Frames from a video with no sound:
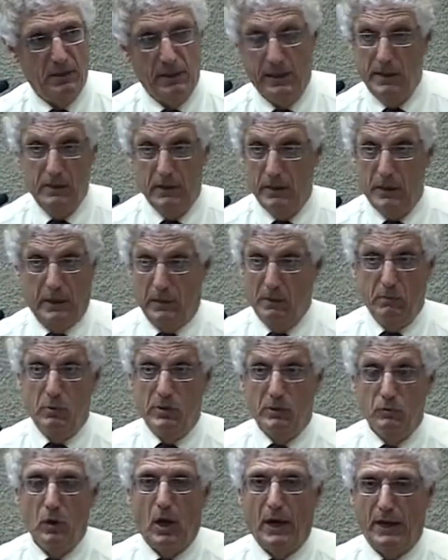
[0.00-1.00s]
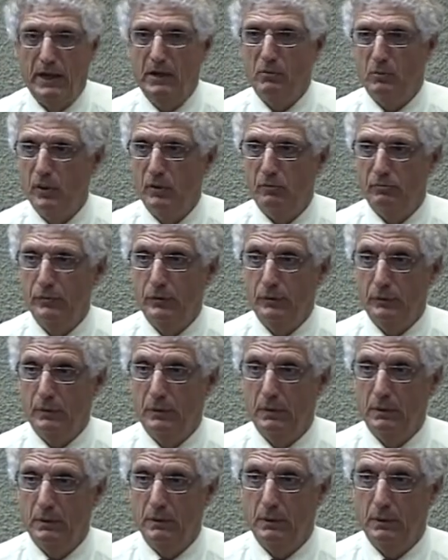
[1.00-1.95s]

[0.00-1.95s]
he will not eat real food,